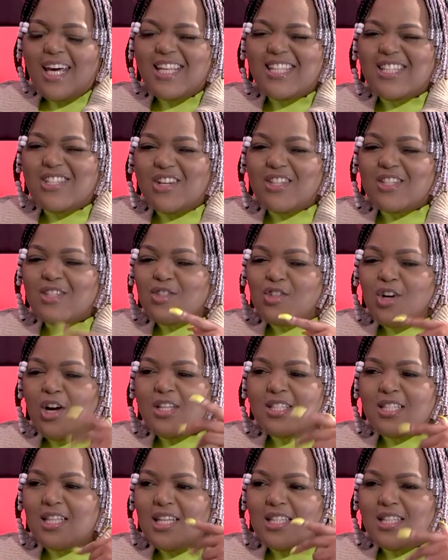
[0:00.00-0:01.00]
It doesn't
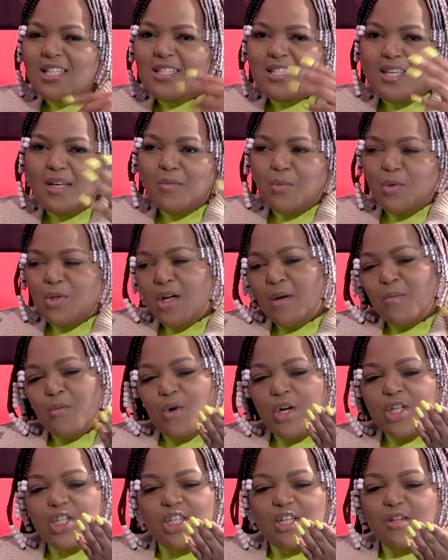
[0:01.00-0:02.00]
translate the same when I'm
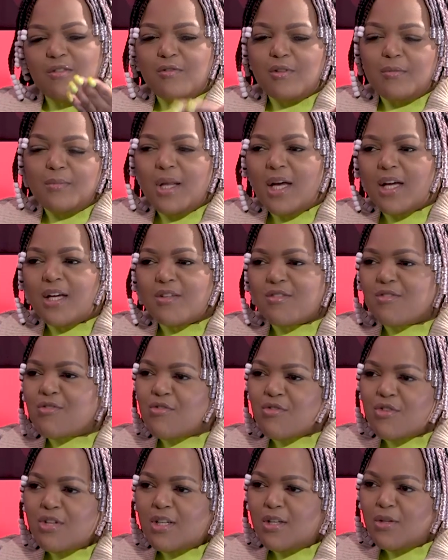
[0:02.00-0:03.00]
watching from like a
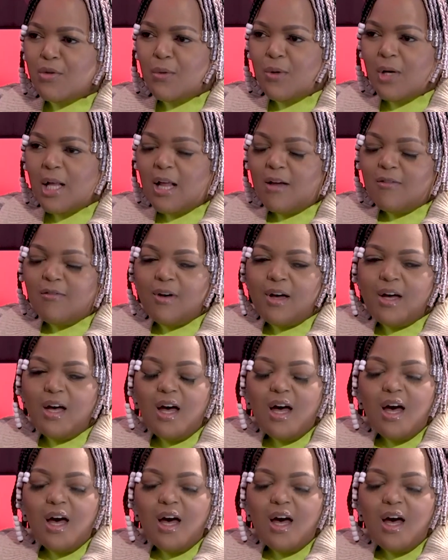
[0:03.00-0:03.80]
screen or whatever.